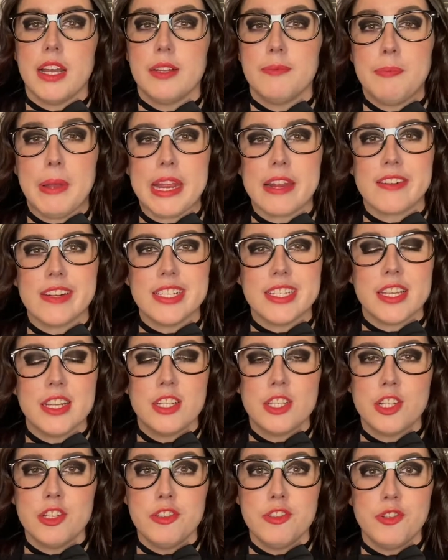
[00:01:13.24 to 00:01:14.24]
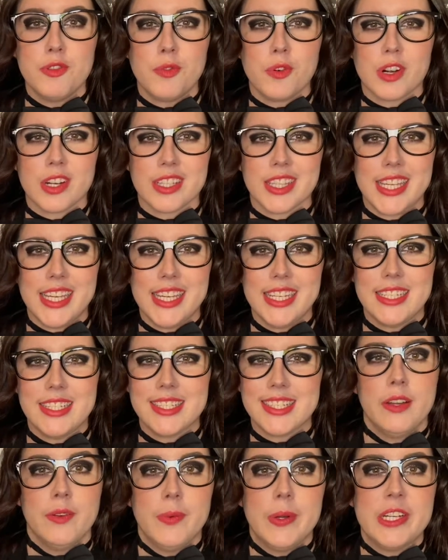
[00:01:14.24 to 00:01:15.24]
Paris to New
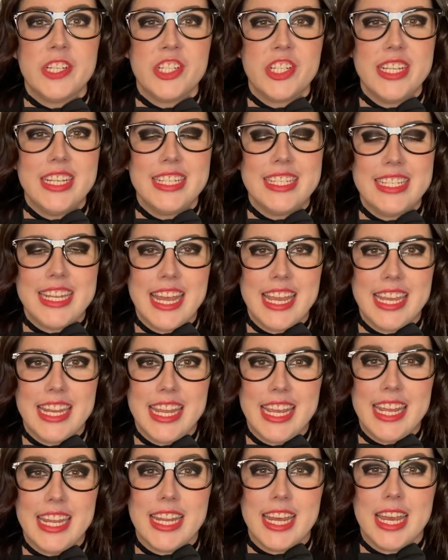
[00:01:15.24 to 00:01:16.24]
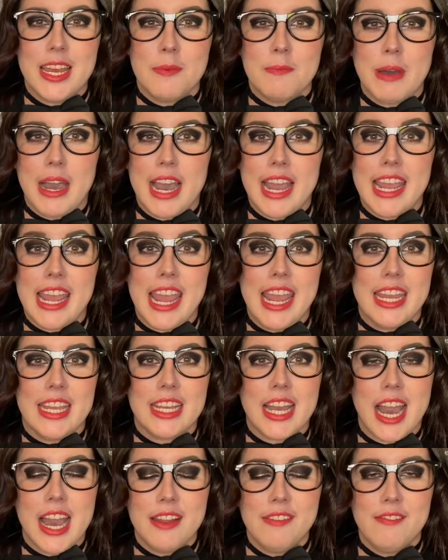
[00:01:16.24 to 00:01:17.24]
Orleans, where she is taken in by a
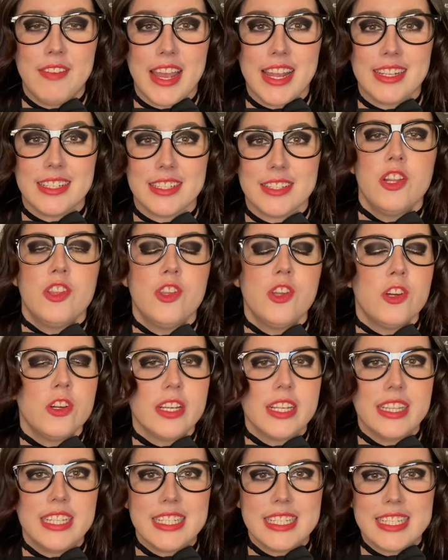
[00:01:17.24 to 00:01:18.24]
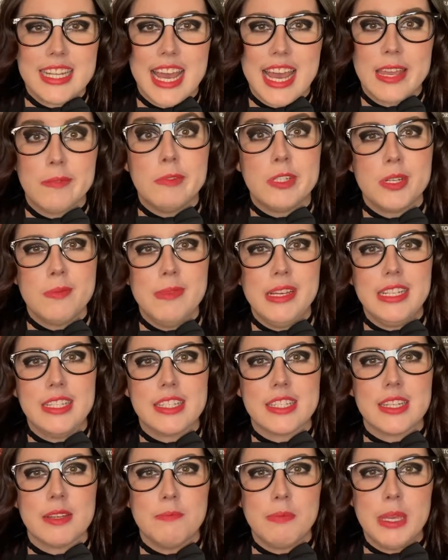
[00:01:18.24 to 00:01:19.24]
convent. During this time, she
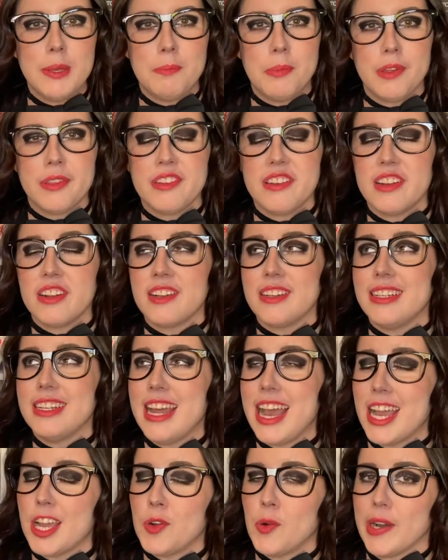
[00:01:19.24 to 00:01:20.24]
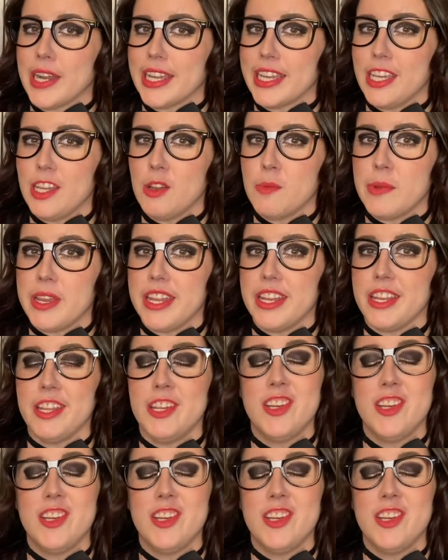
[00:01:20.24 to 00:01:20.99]
meets some people that are not quite human.